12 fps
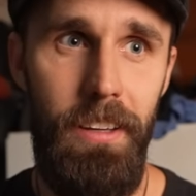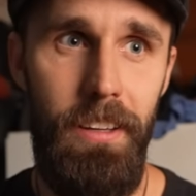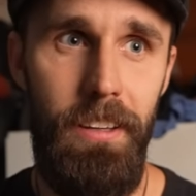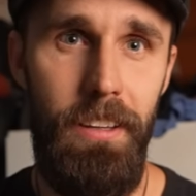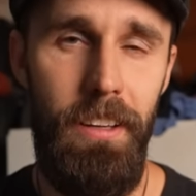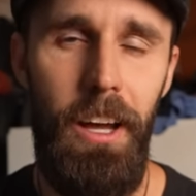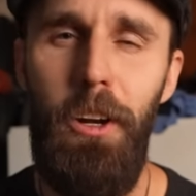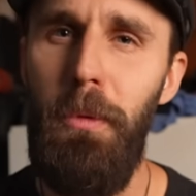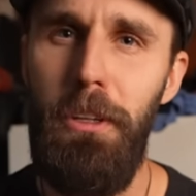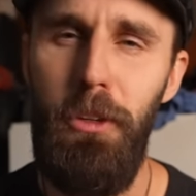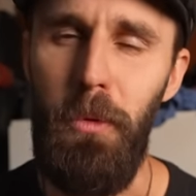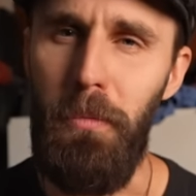I don't know
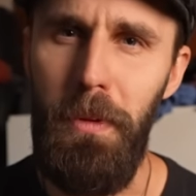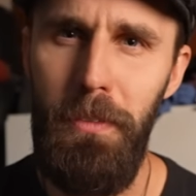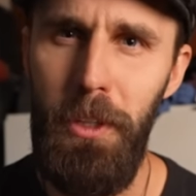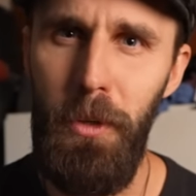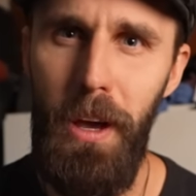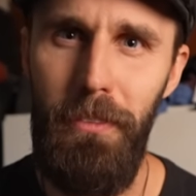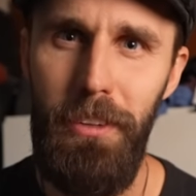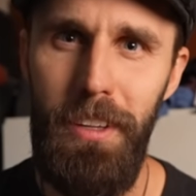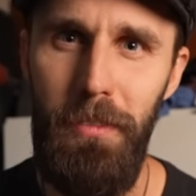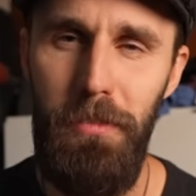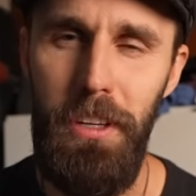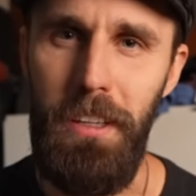about you, maybe you have the
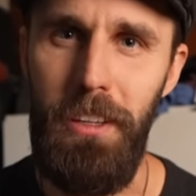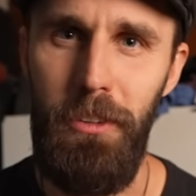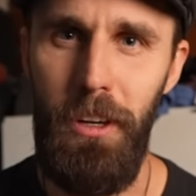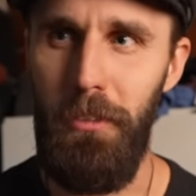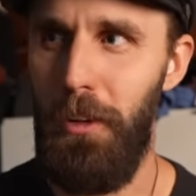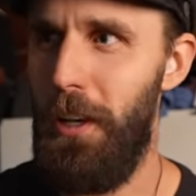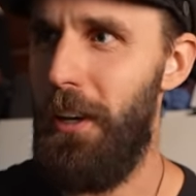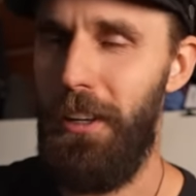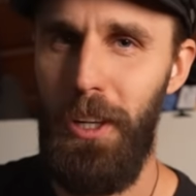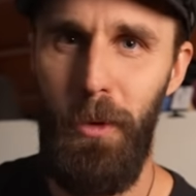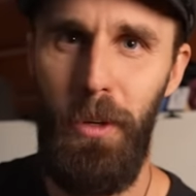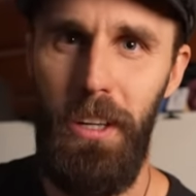same thing, that you have a lot of
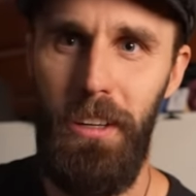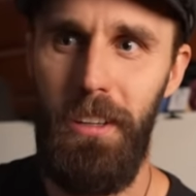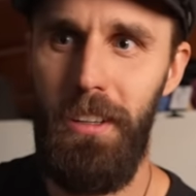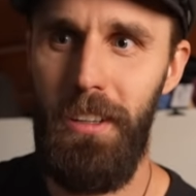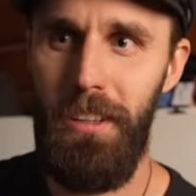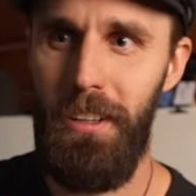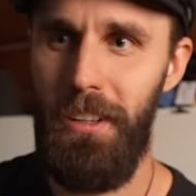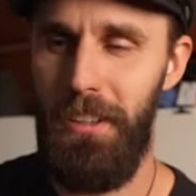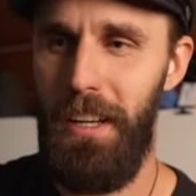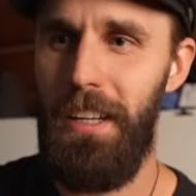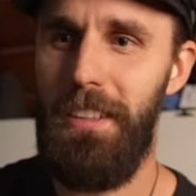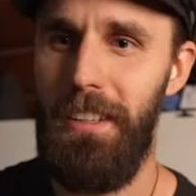clothing
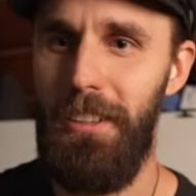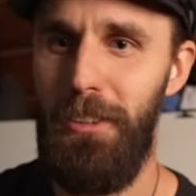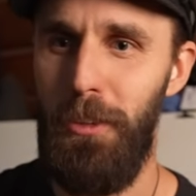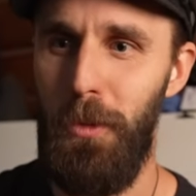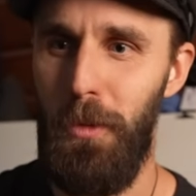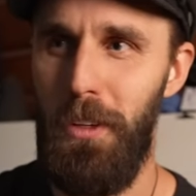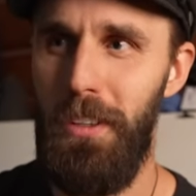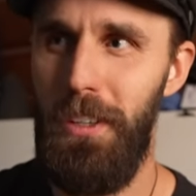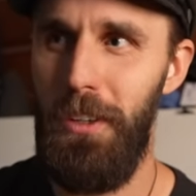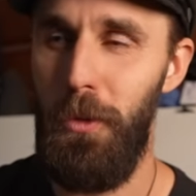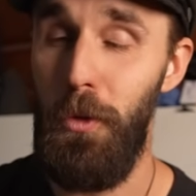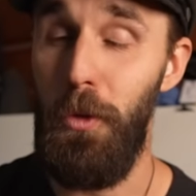connected to
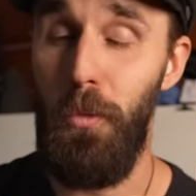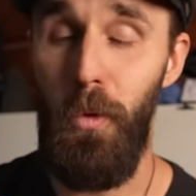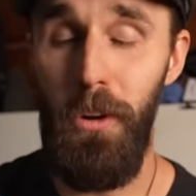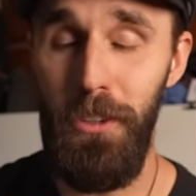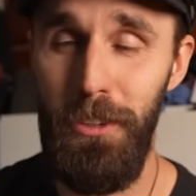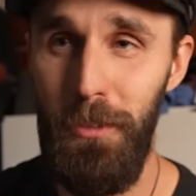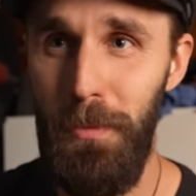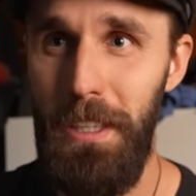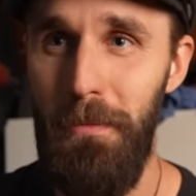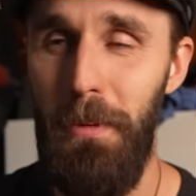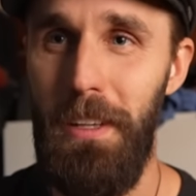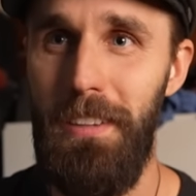who you want to
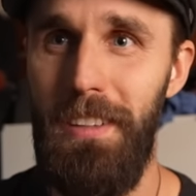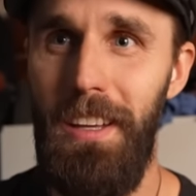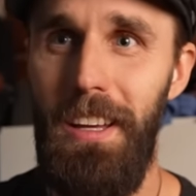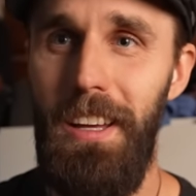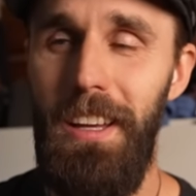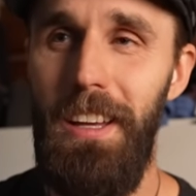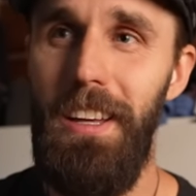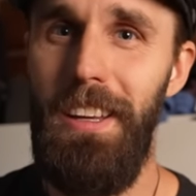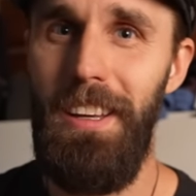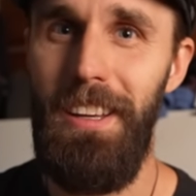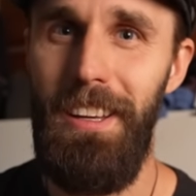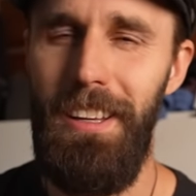be but
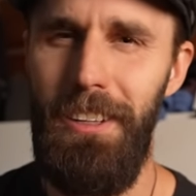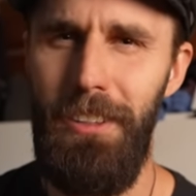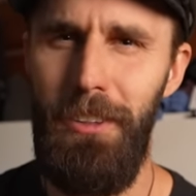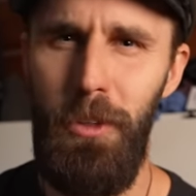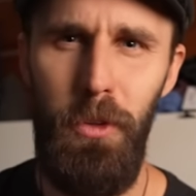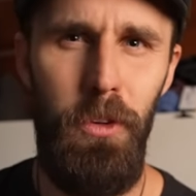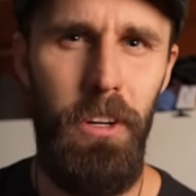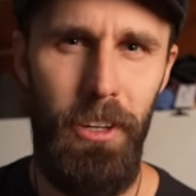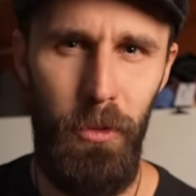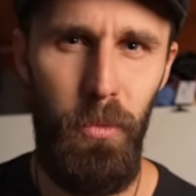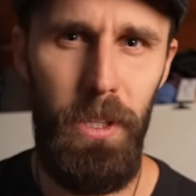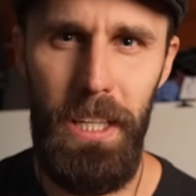who you
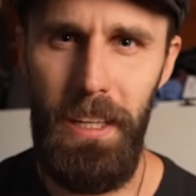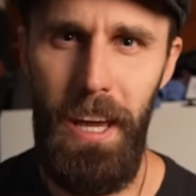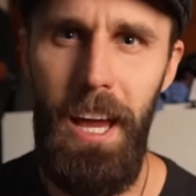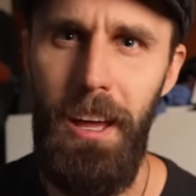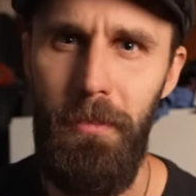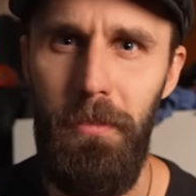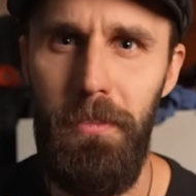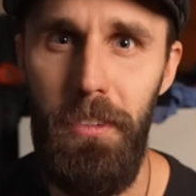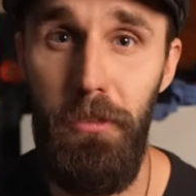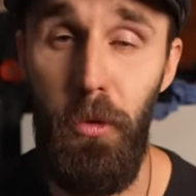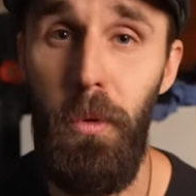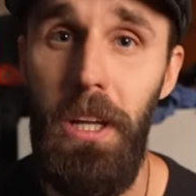not really am
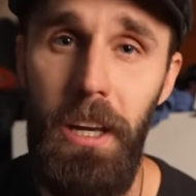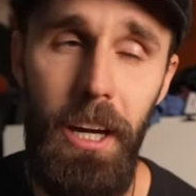for real.